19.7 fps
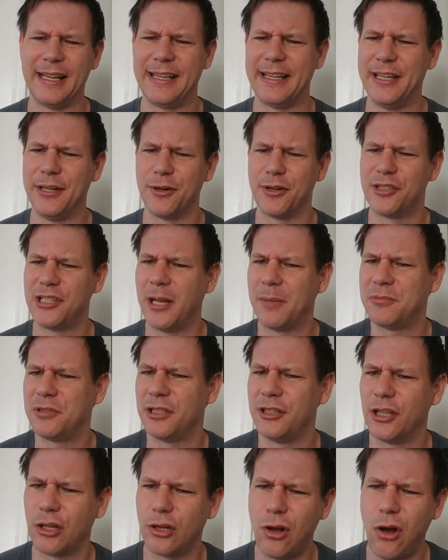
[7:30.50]

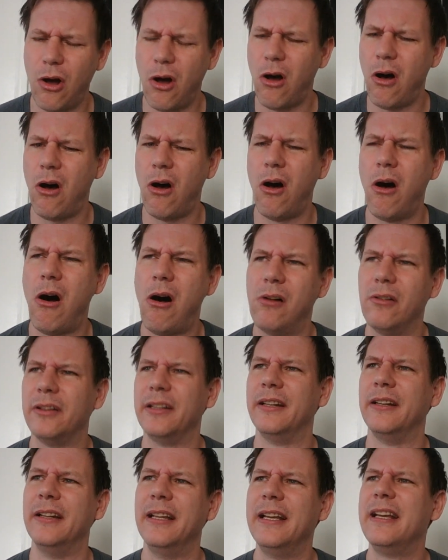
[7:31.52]
intercepted the call,
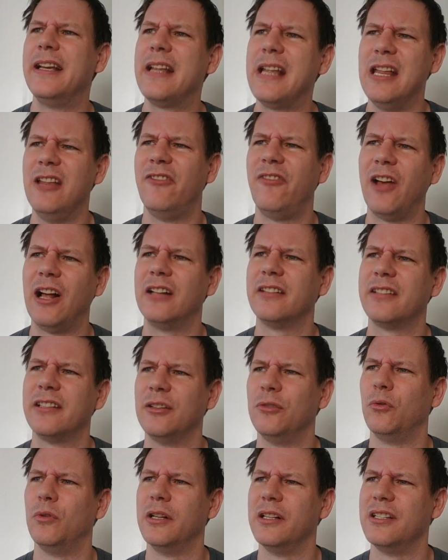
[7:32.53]
and he felt
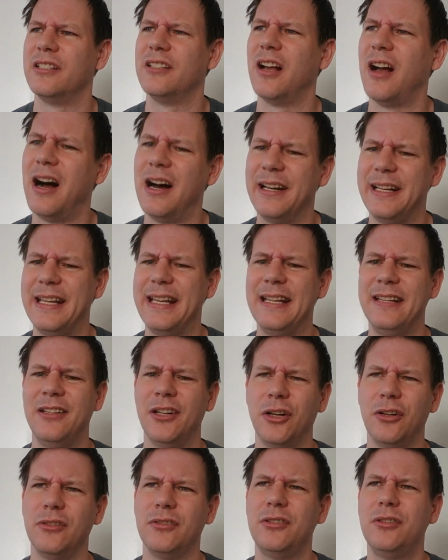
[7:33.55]
it was
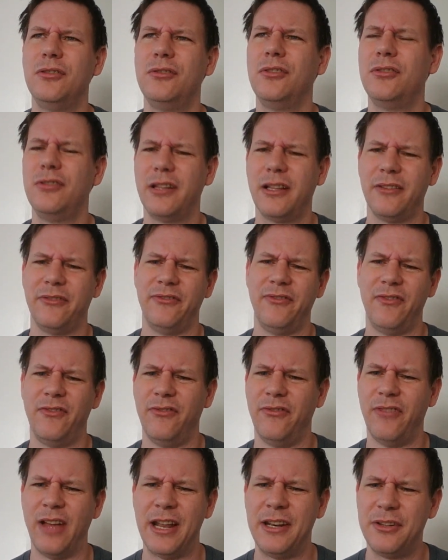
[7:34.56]
who's the
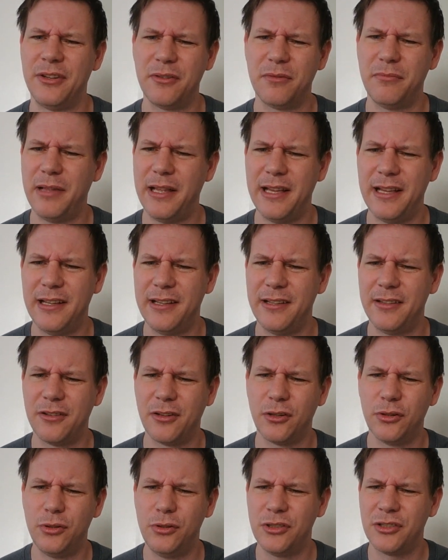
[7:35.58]
vendor man,
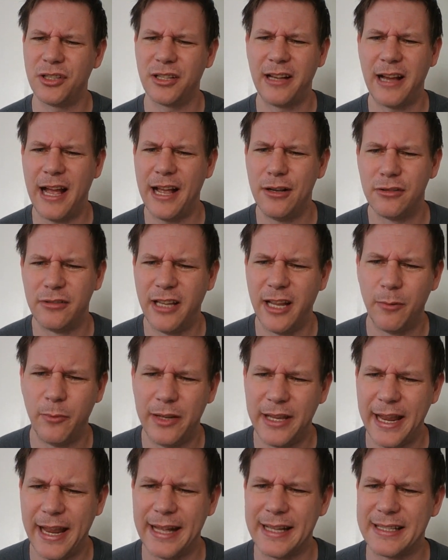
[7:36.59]
or who's the guy whose name we
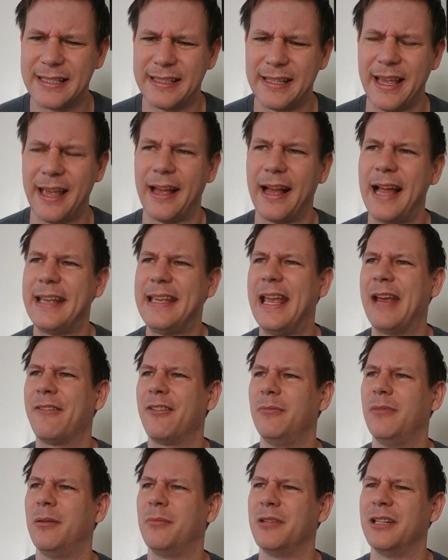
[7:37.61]
can't say? I can't
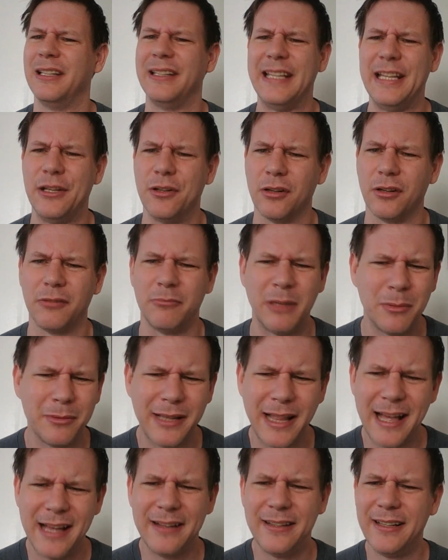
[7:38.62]
remember, the leaker. Remember
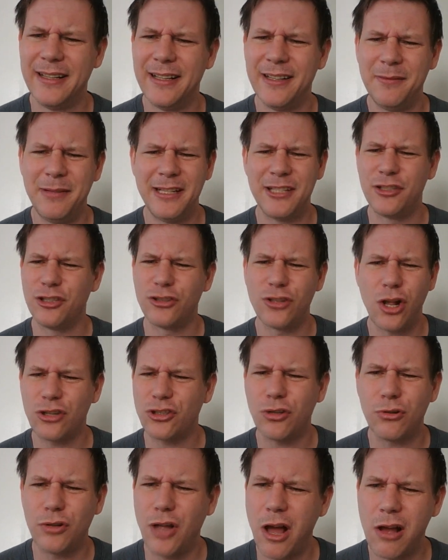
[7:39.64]
that? And this was all
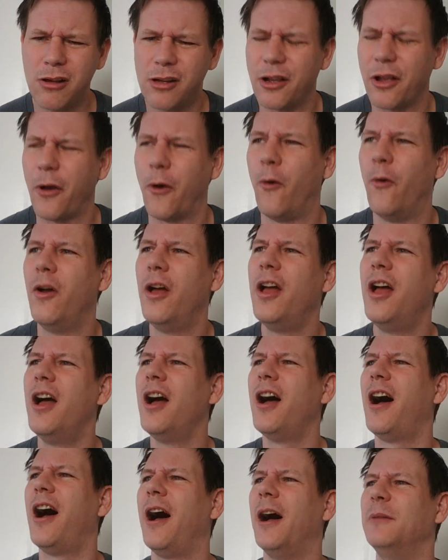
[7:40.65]
so long ago.
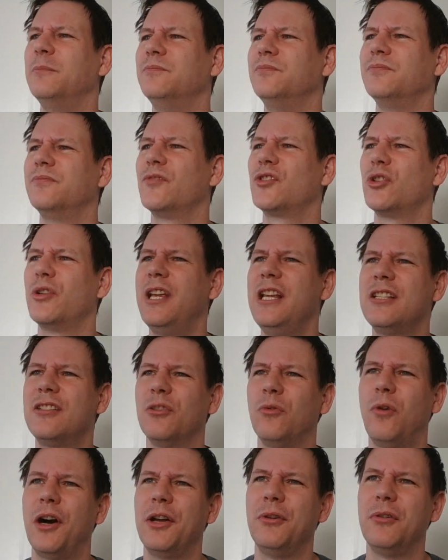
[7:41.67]
So he's the
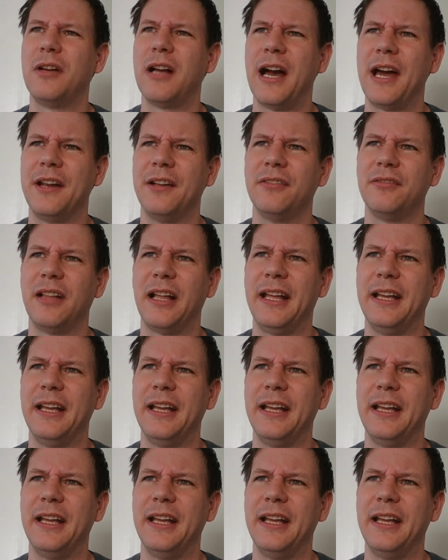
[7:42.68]
one who kind of